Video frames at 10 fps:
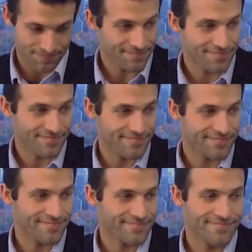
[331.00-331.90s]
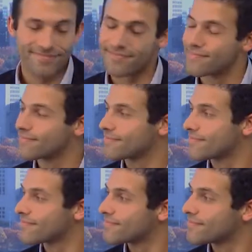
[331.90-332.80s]

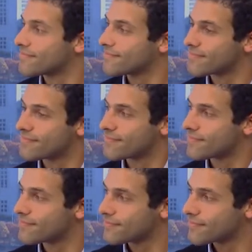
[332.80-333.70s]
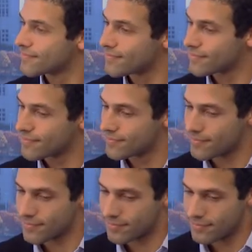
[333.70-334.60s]

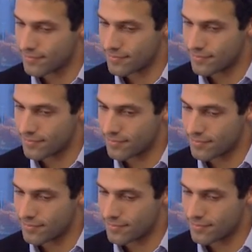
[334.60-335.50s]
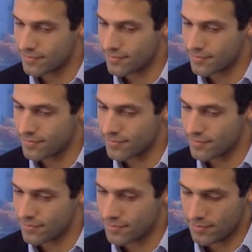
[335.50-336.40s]

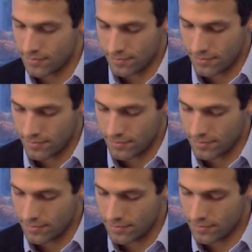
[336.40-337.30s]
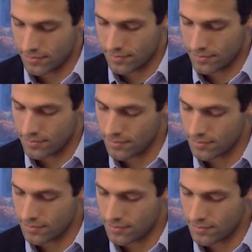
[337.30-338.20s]

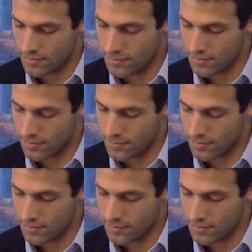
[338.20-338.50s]
(not speaking)